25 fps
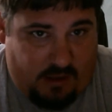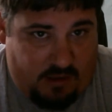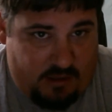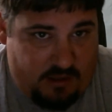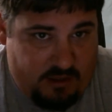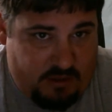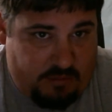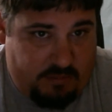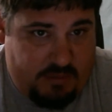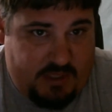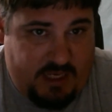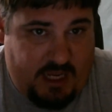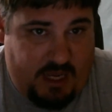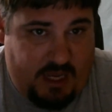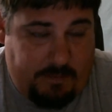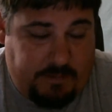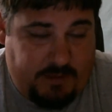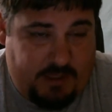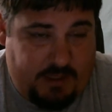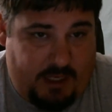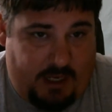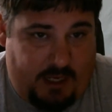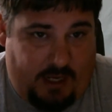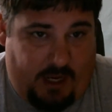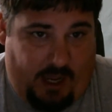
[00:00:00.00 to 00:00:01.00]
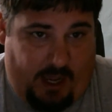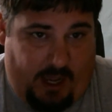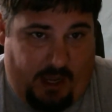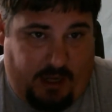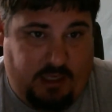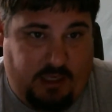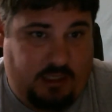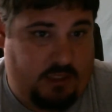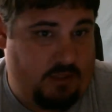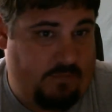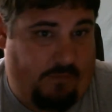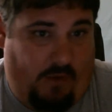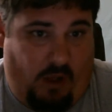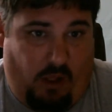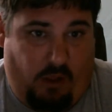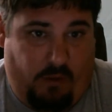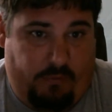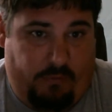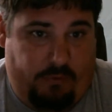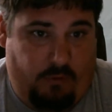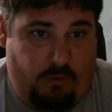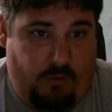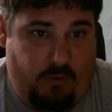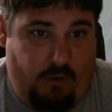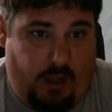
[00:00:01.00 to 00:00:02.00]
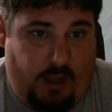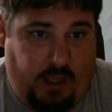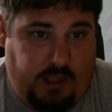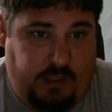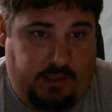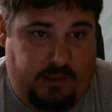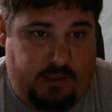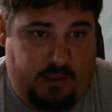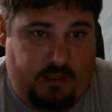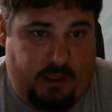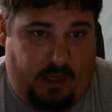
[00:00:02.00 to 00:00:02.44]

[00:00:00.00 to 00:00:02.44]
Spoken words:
some tips, and just follow through as